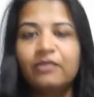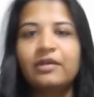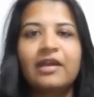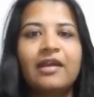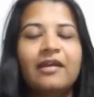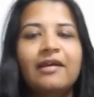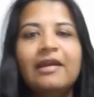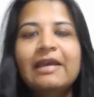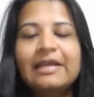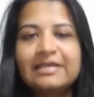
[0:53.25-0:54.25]
You can
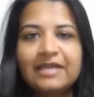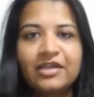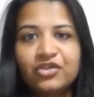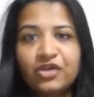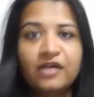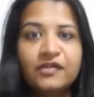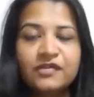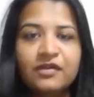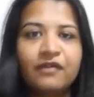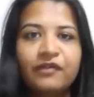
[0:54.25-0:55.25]
take
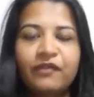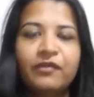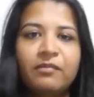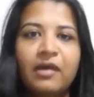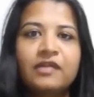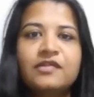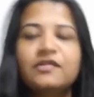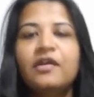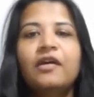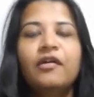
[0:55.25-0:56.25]
chunks of different
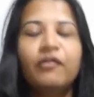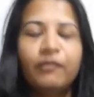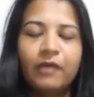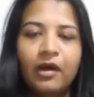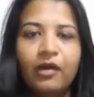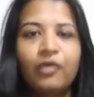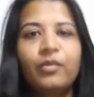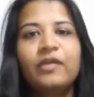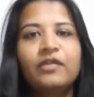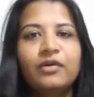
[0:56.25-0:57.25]
months
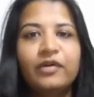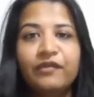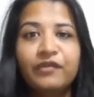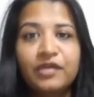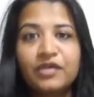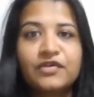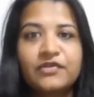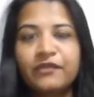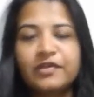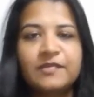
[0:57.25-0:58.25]
along with your different
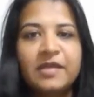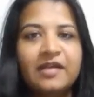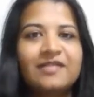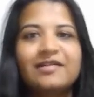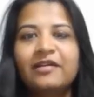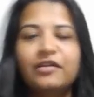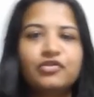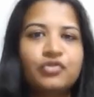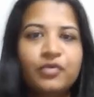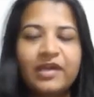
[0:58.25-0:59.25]
years of experience and
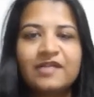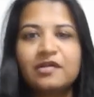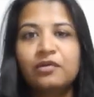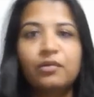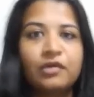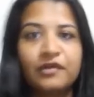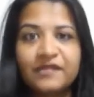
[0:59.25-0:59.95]
can showcase a total